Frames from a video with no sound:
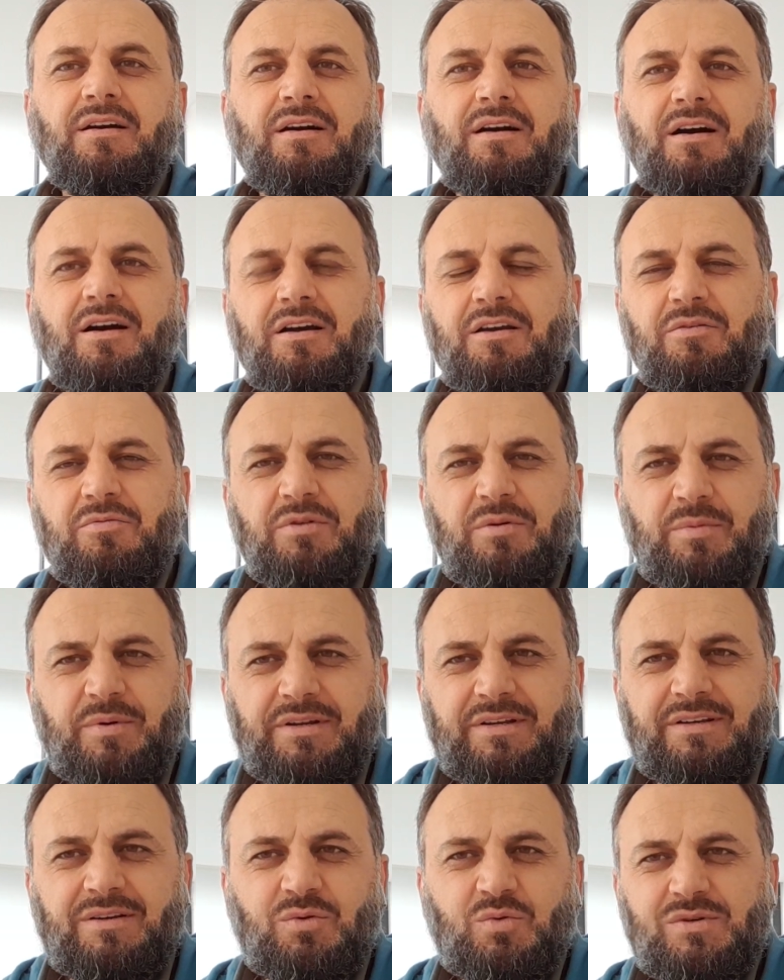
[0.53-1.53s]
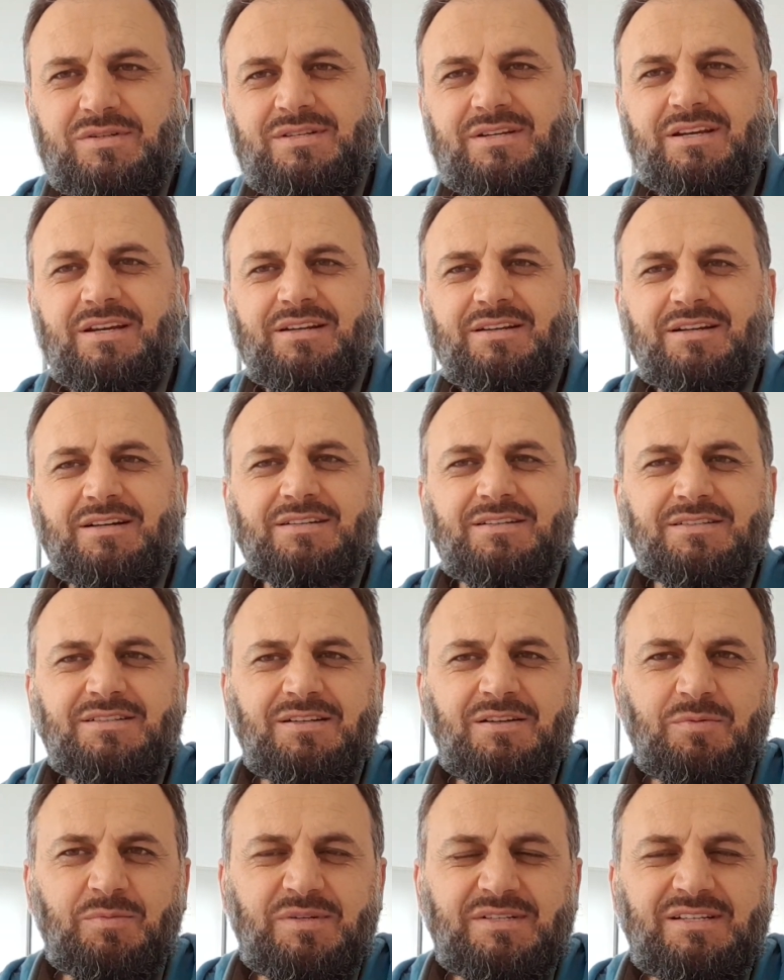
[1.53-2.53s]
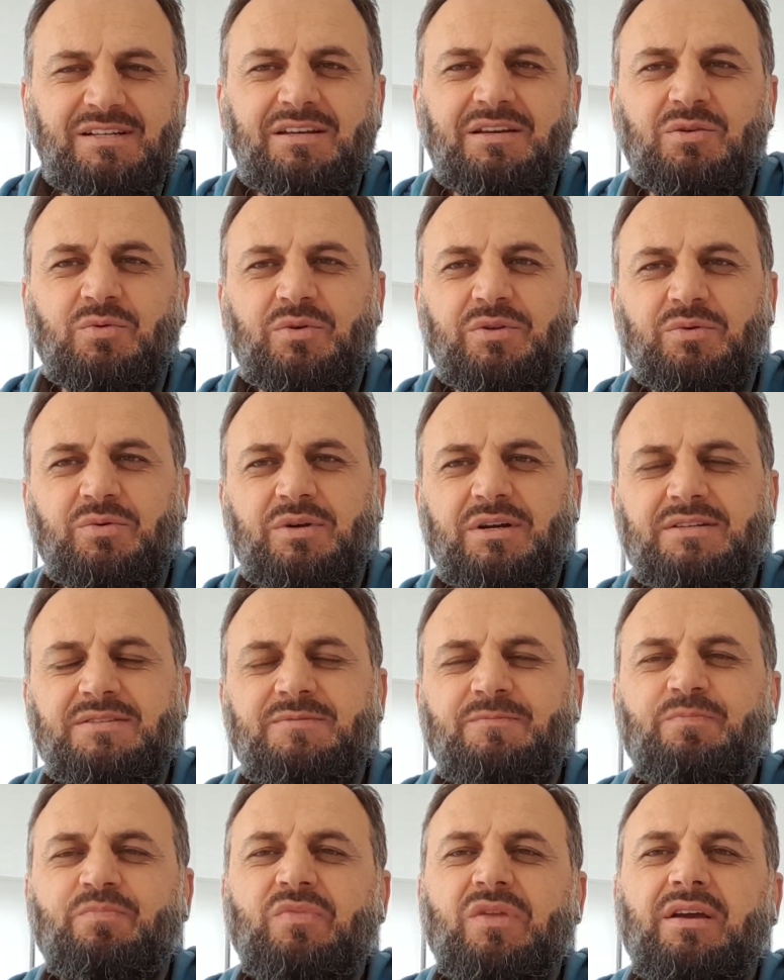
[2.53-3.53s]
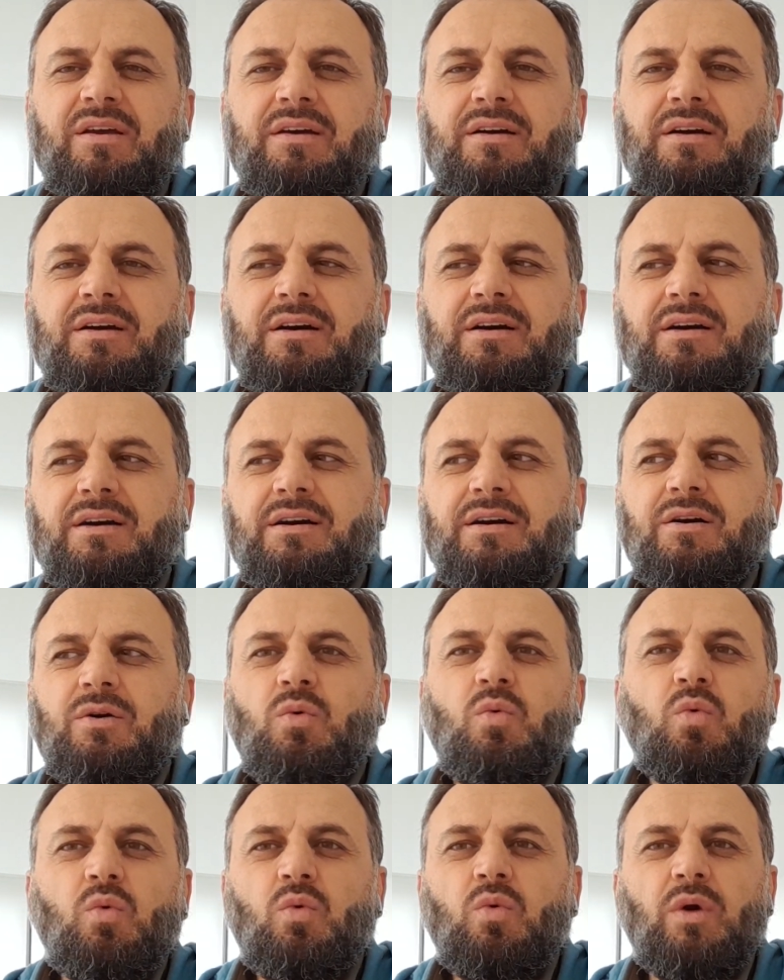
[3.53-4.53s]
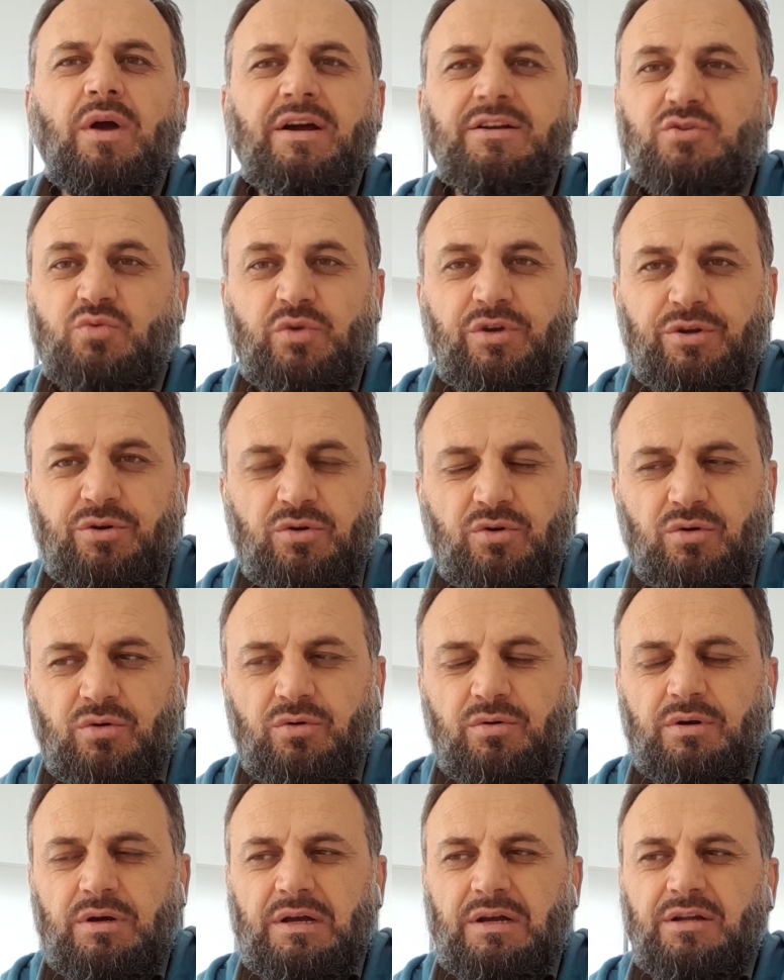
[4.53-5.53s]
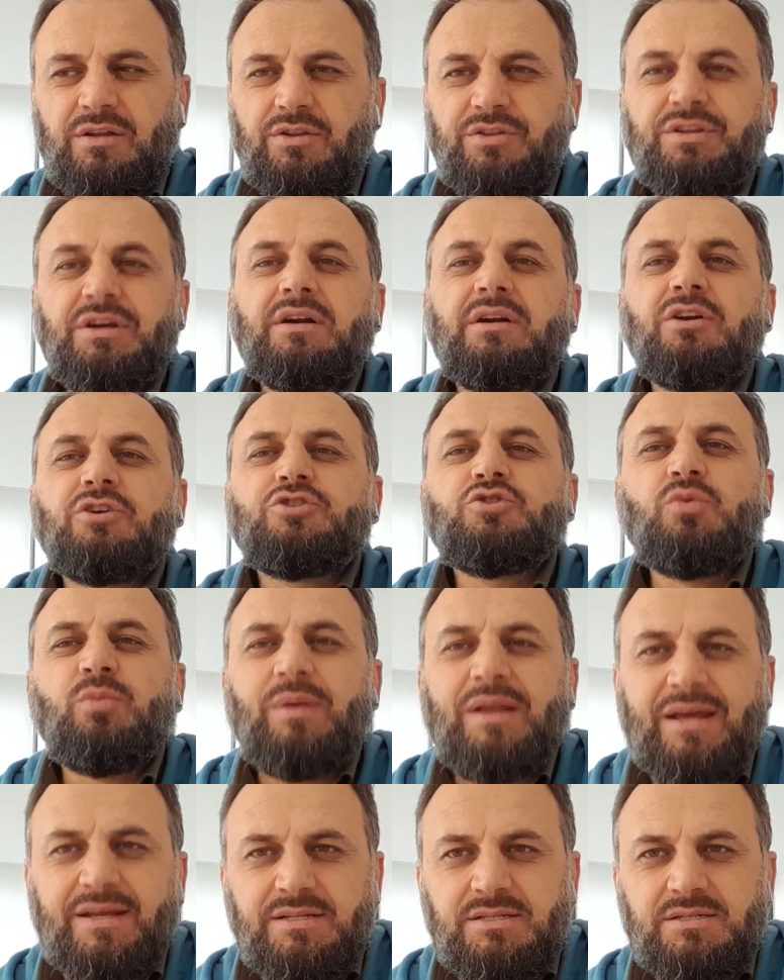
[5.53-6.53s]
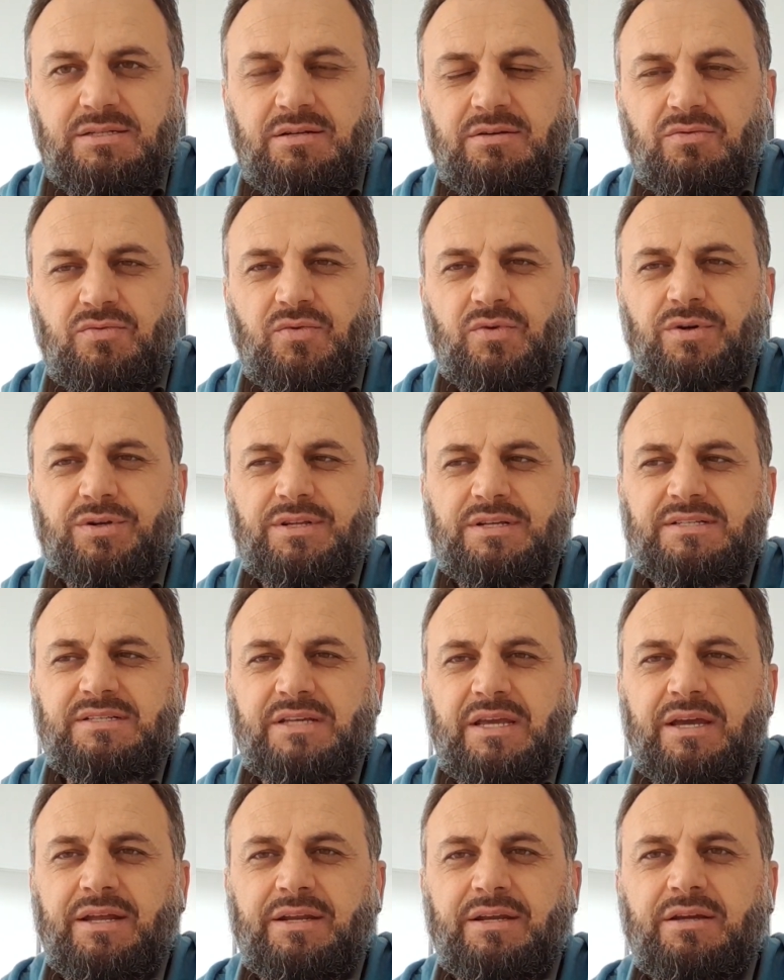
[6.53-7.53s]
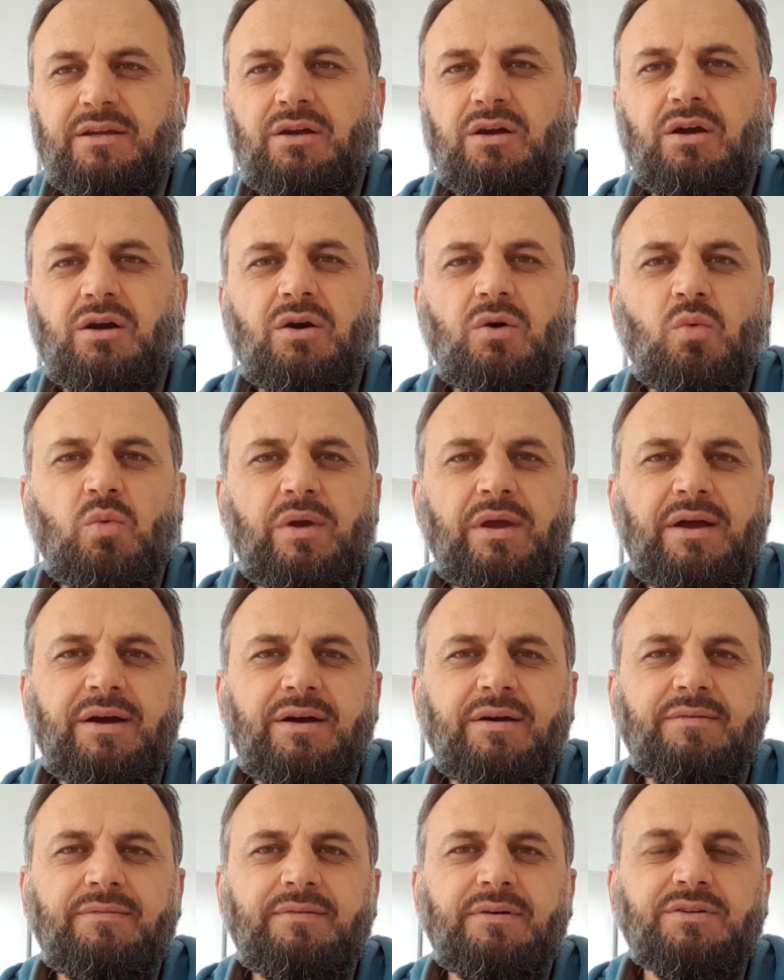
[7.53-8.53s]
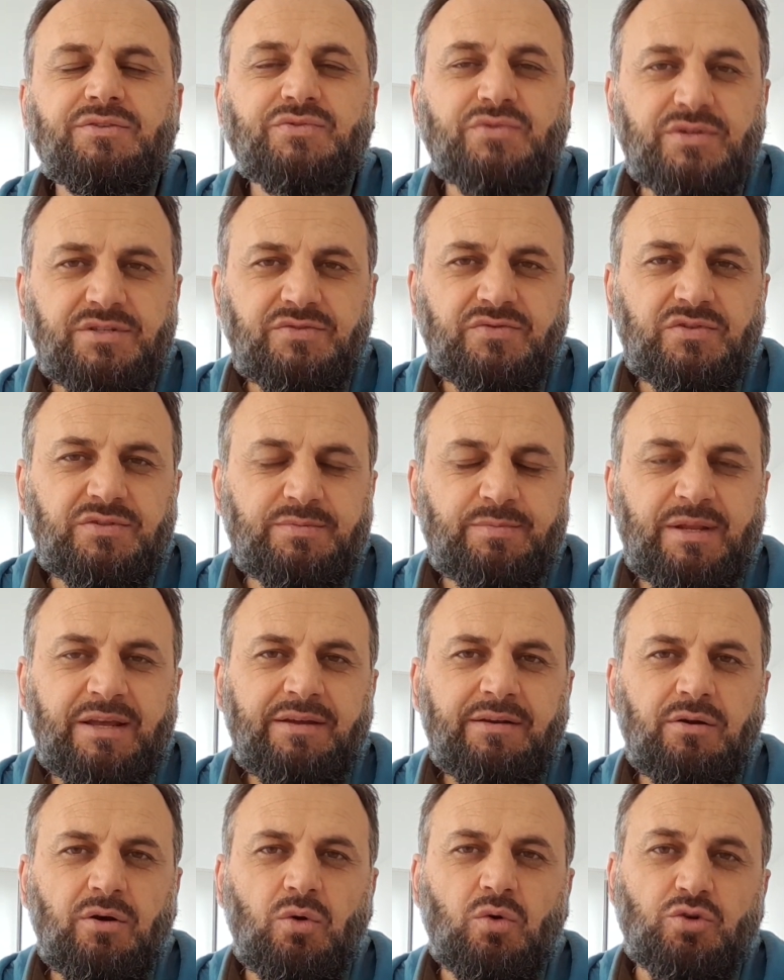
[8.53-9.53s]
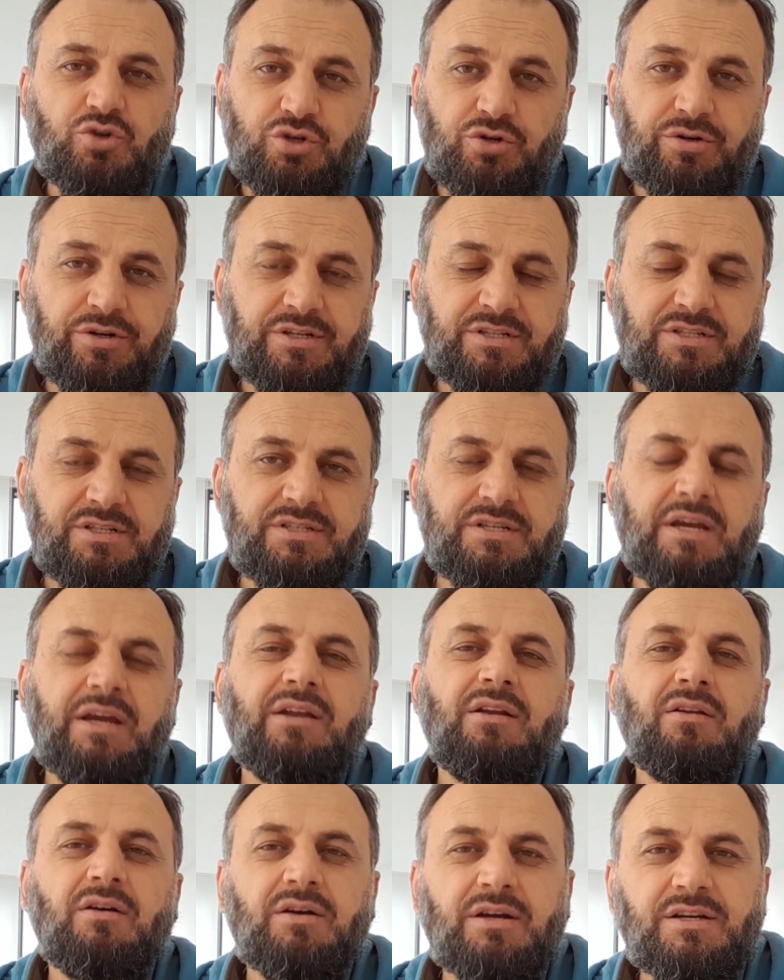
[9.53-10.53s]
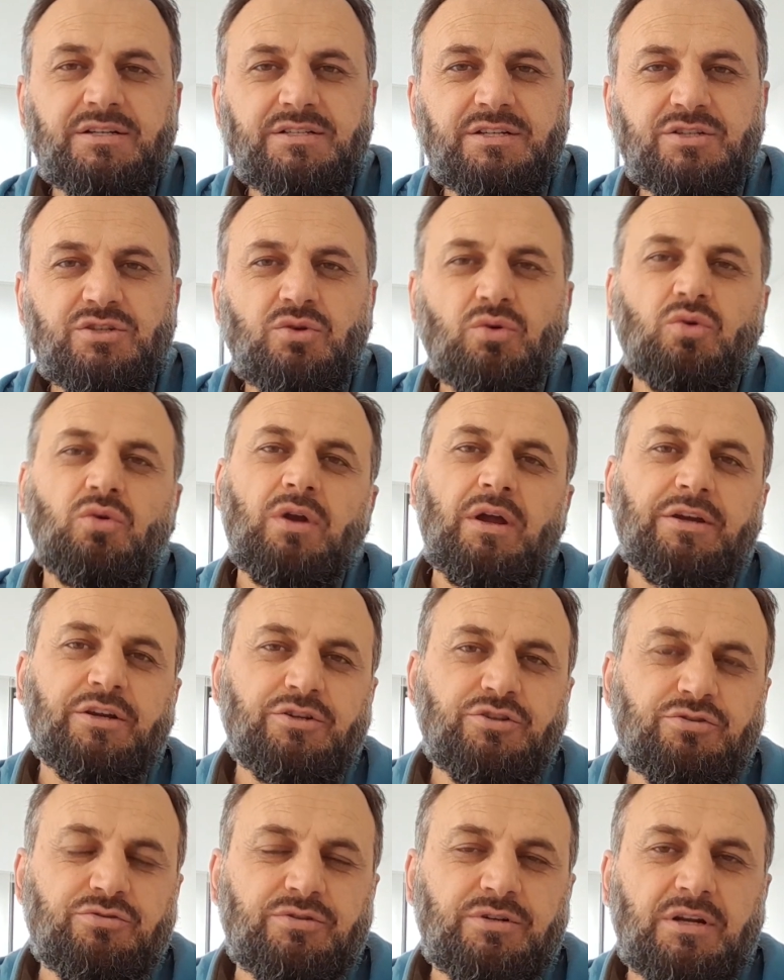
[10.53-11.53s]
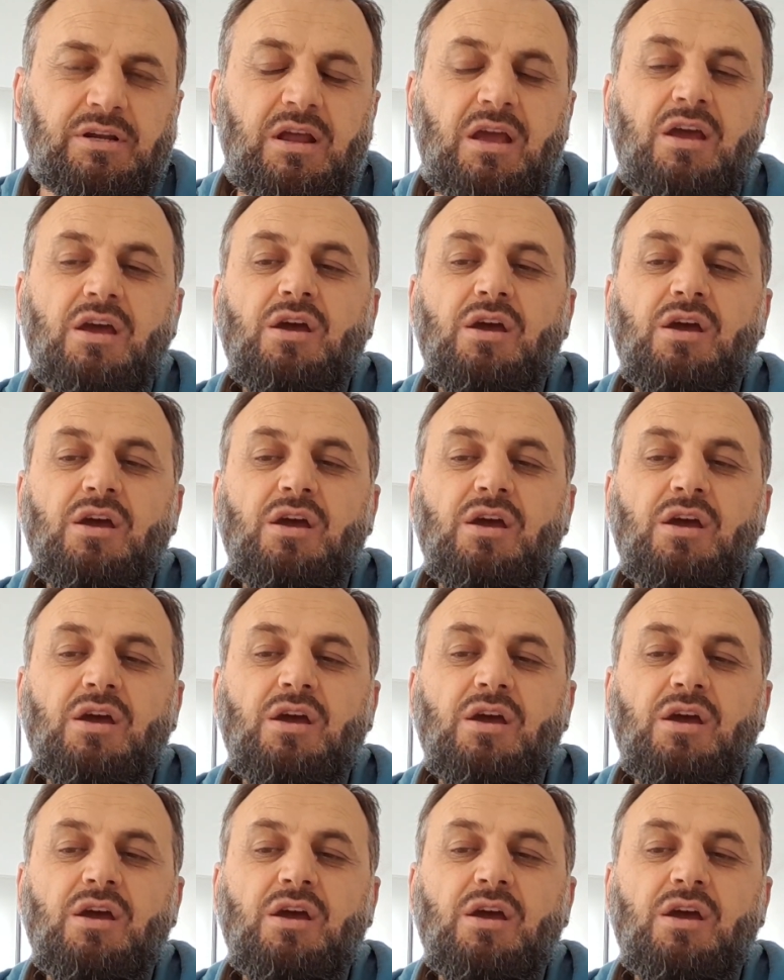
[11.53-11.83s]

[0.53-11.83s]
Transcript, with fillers: Hi everybody, once again Dr. Saleem is here with you guys. Uh, as we know, there are two plans for the scanning. Uh, we have a transverse plan or short axis and long axis or longitudinal.